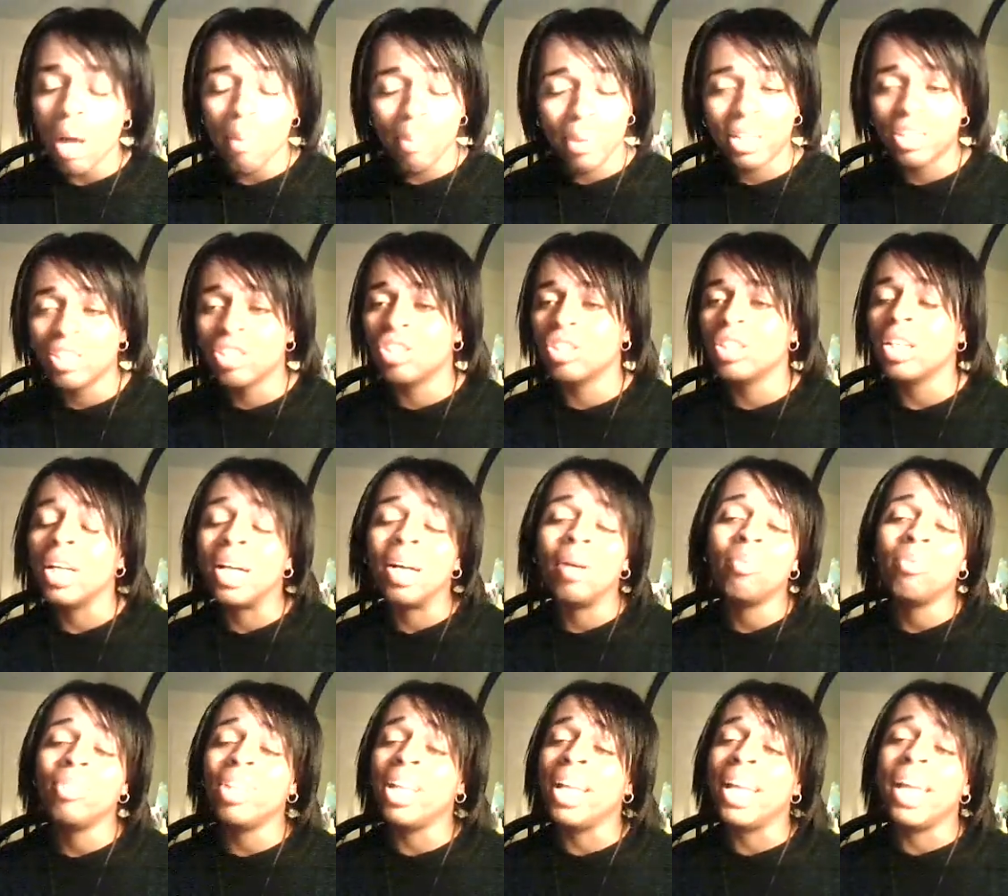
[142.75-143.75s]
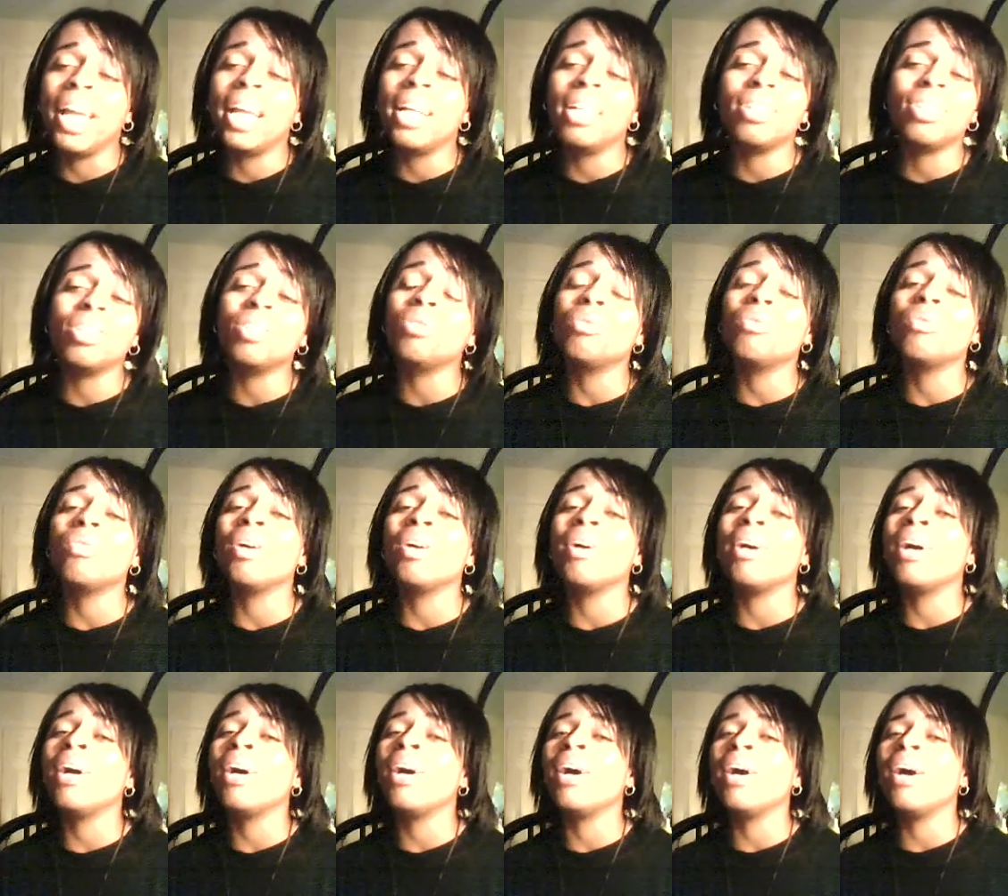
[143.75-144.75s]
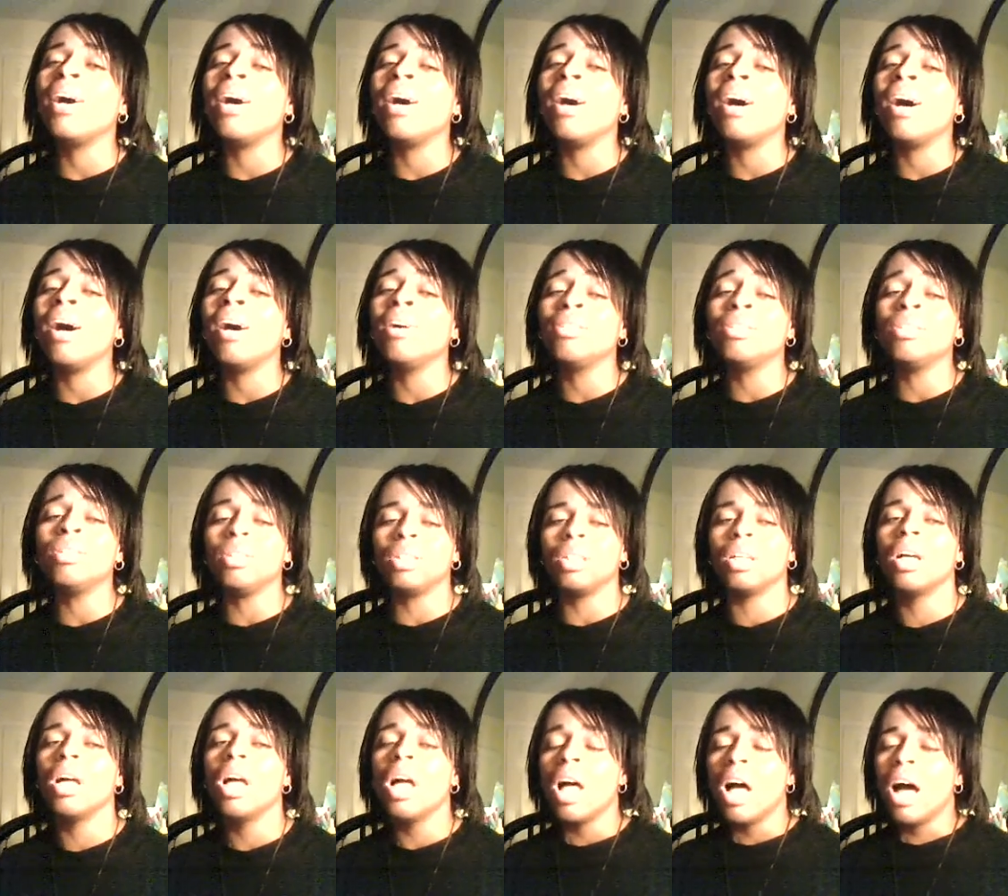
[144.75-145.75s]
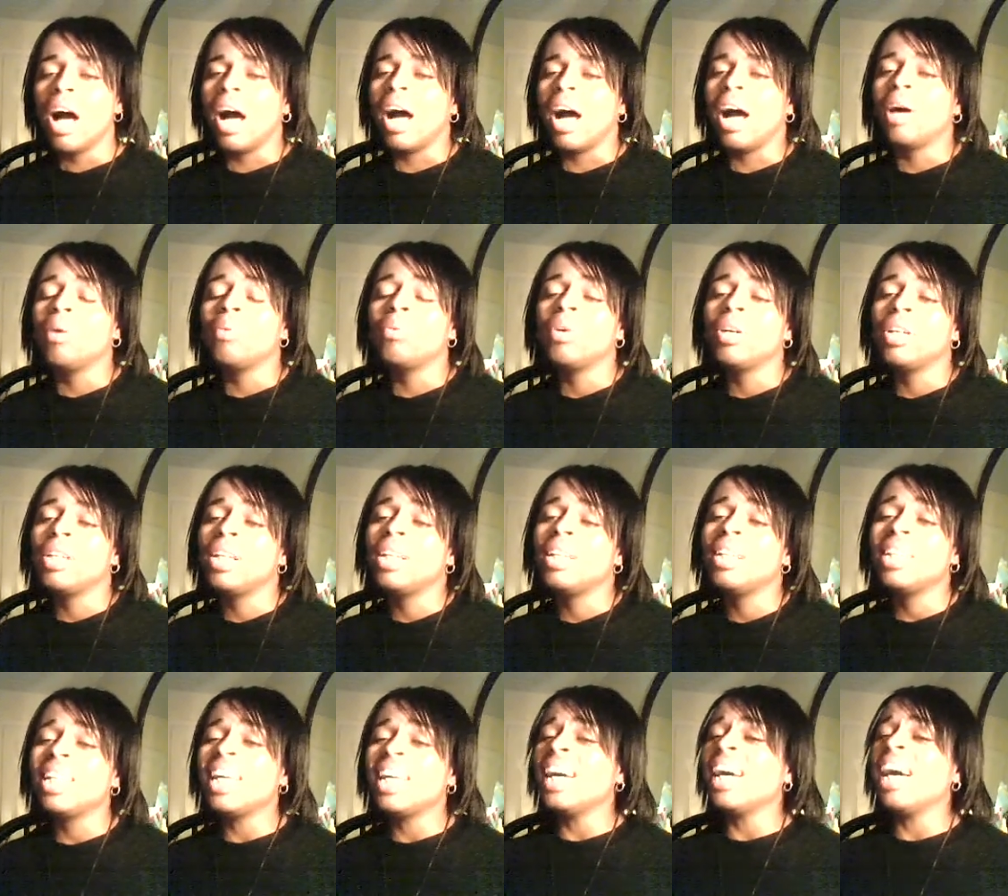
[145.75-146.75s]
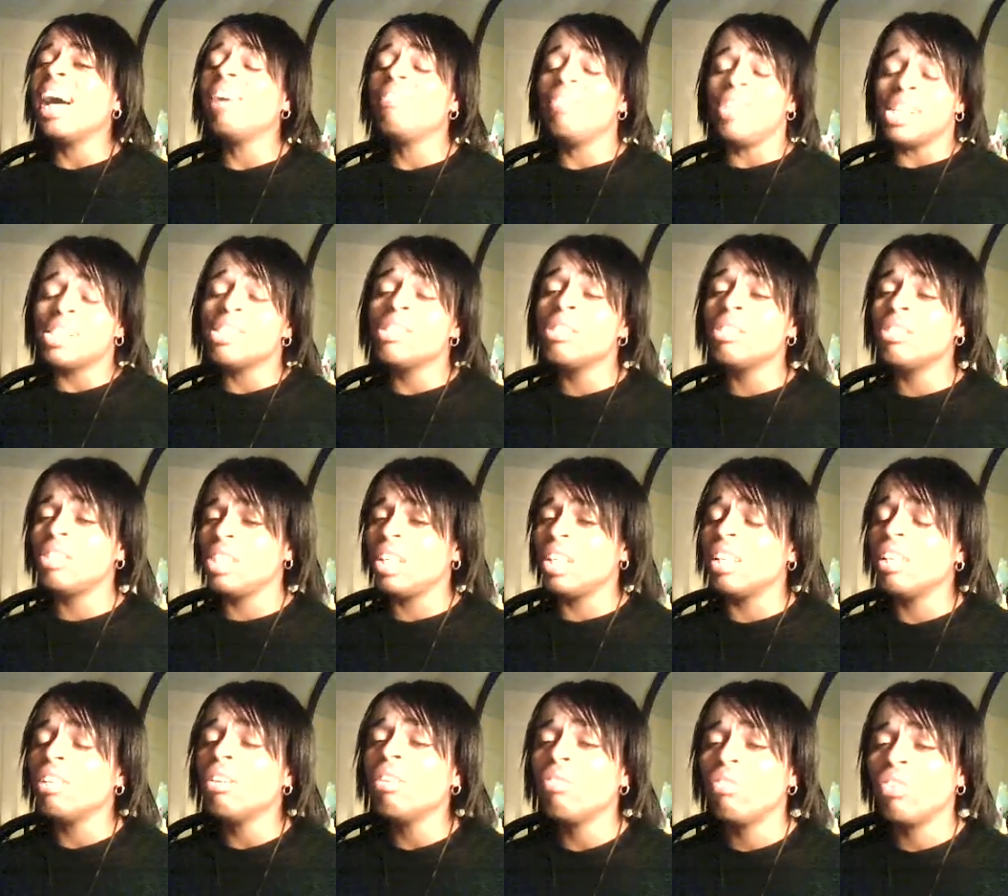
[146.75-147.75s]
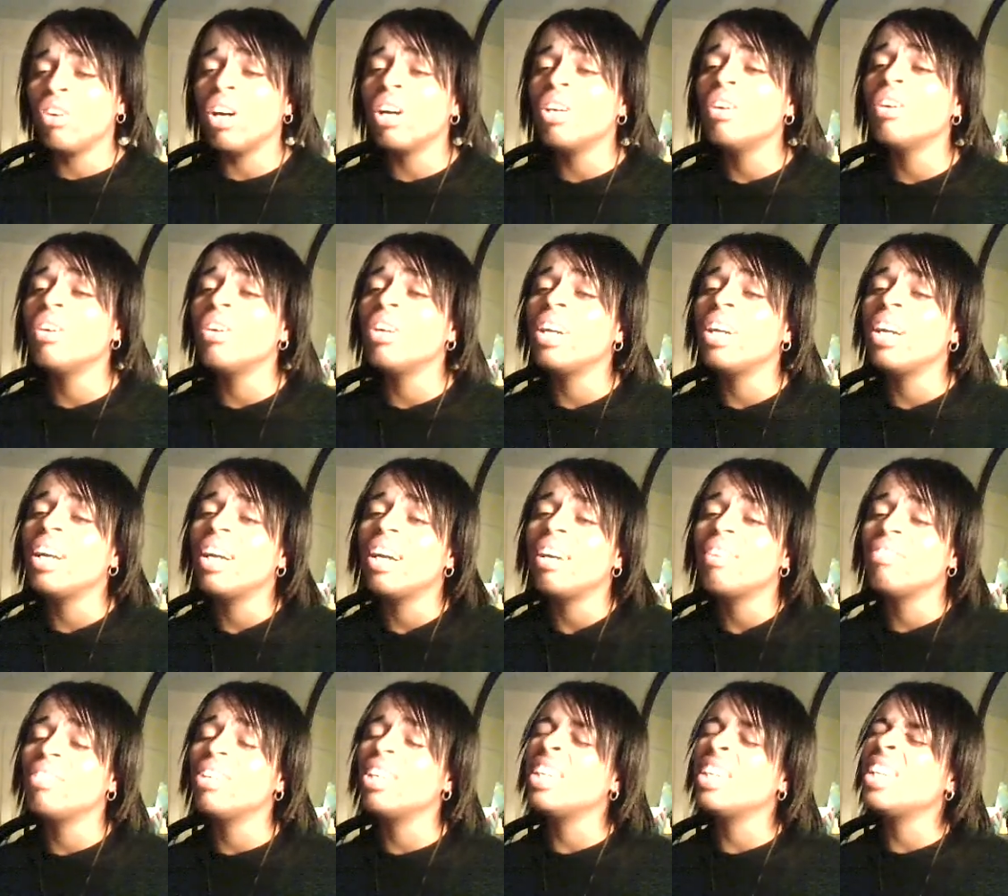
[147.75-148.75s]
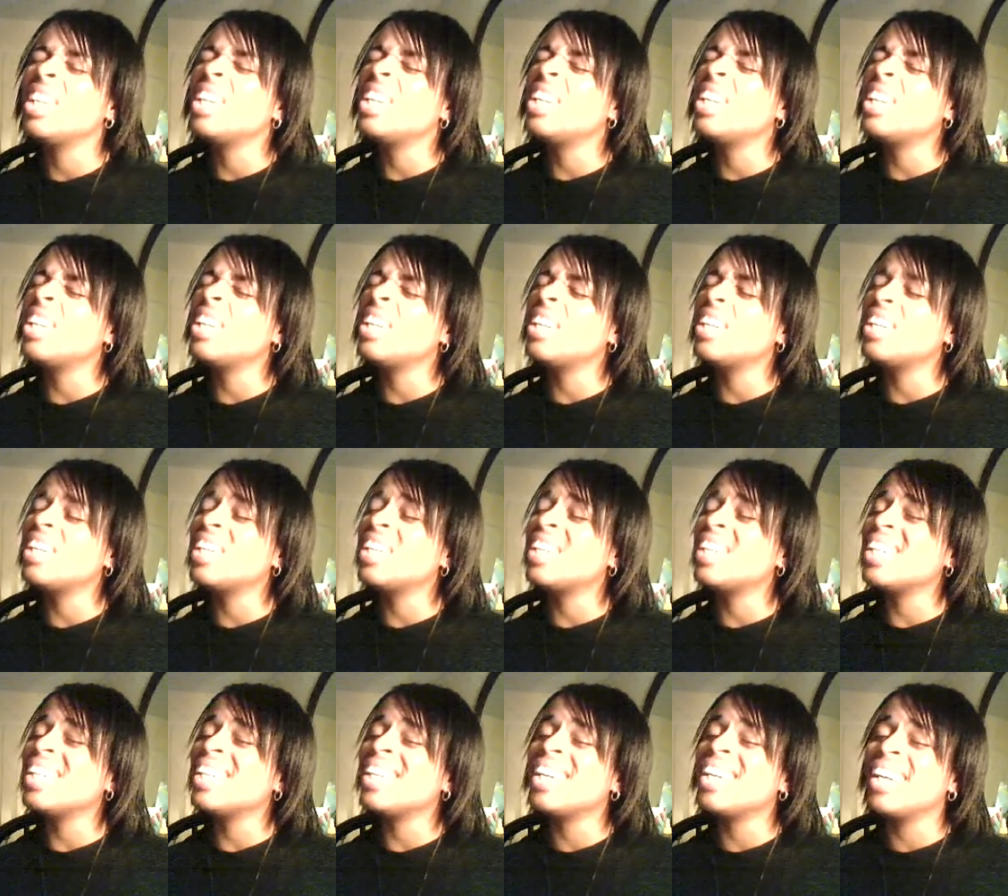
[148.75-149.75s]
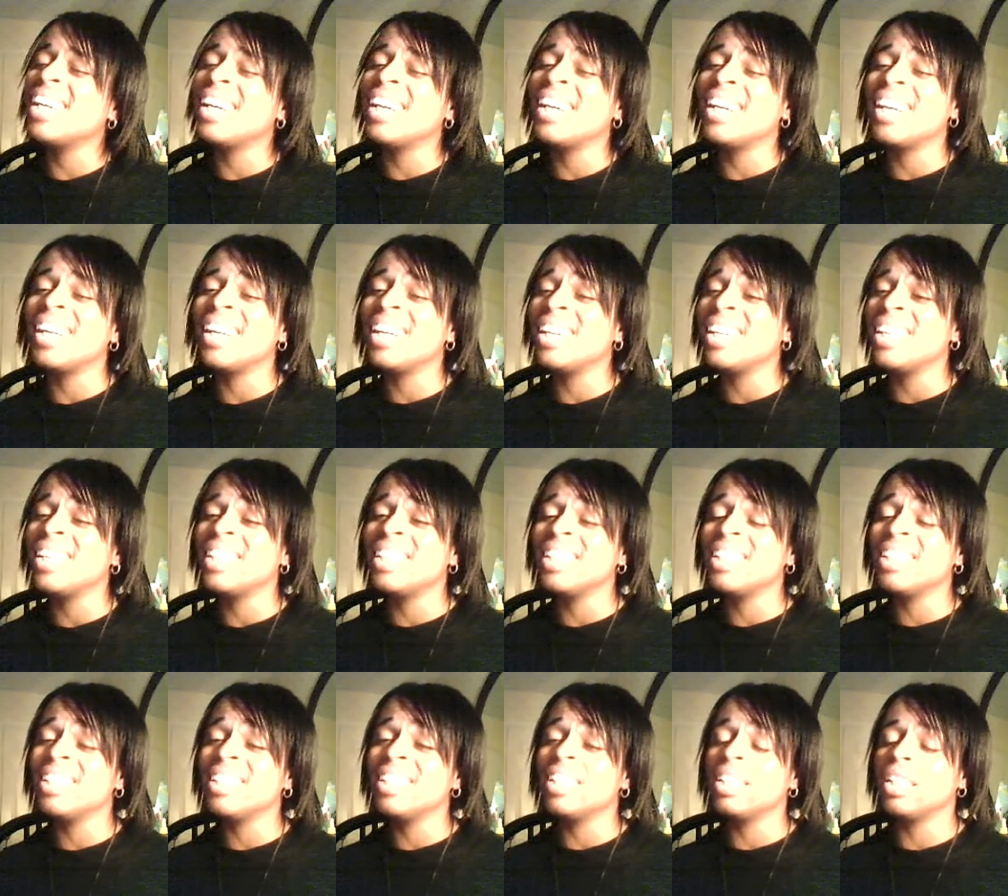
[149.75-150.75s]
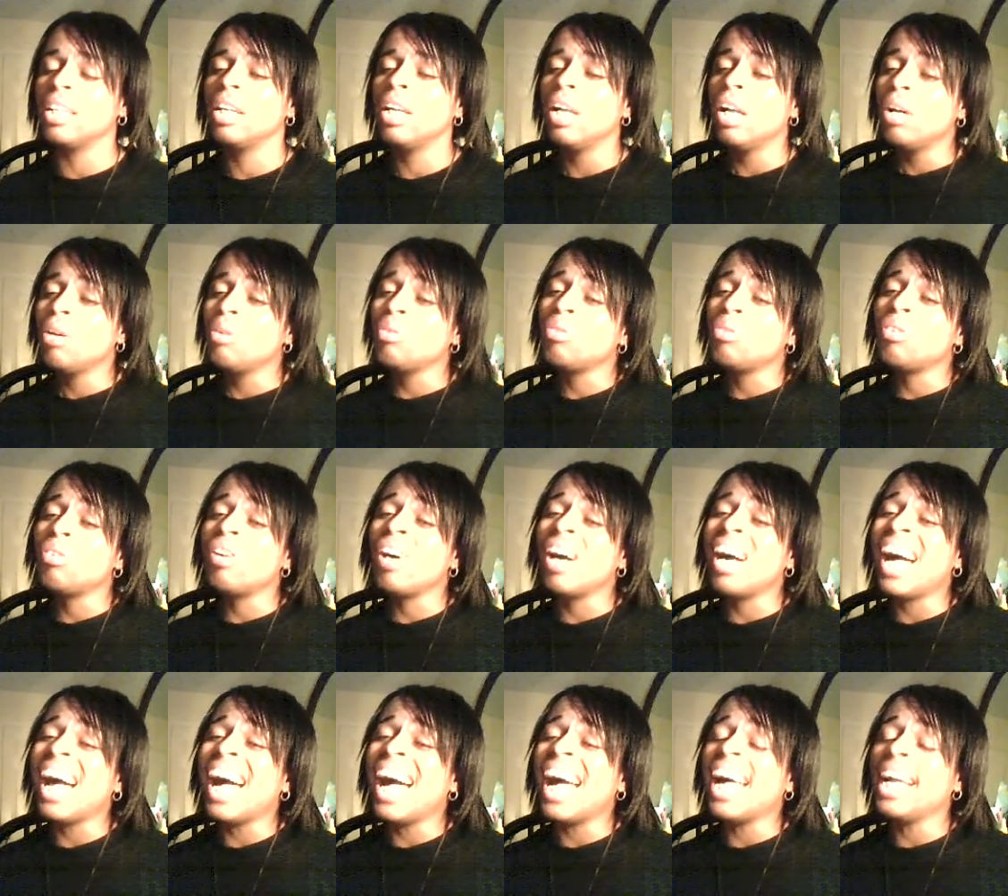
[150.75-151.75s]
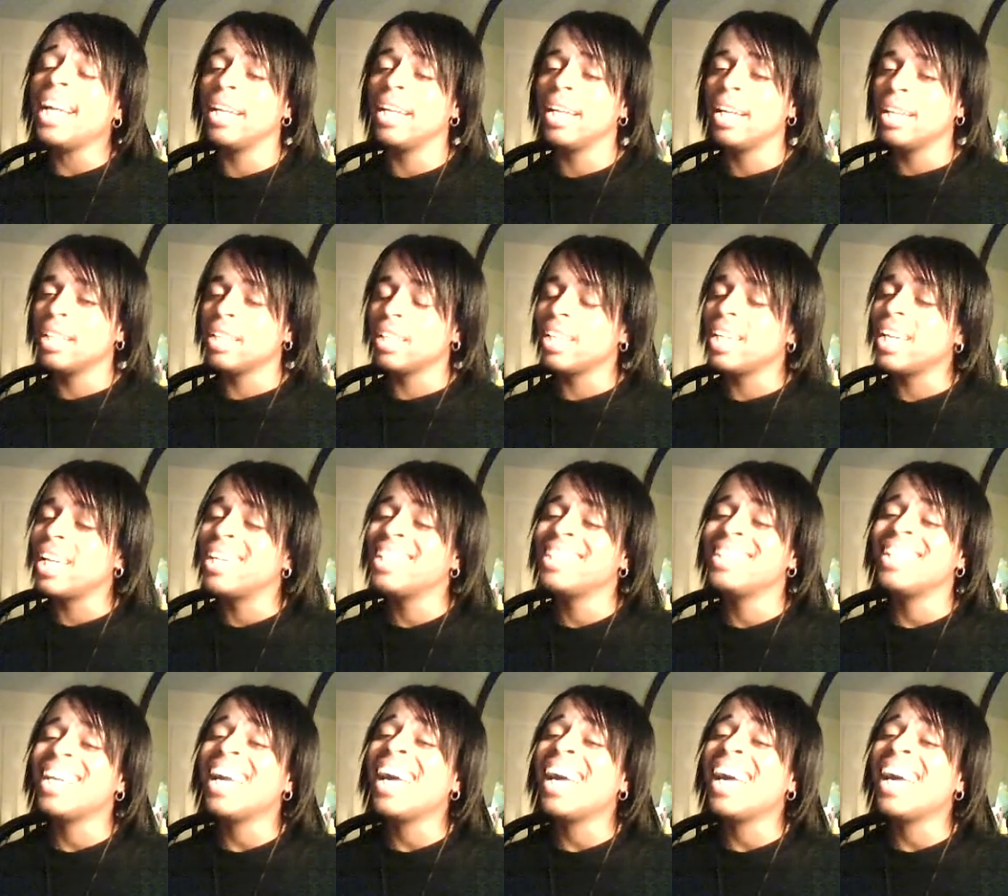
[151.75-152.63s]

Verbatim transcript: but something's wrong. I wanna love you till forever. Why can't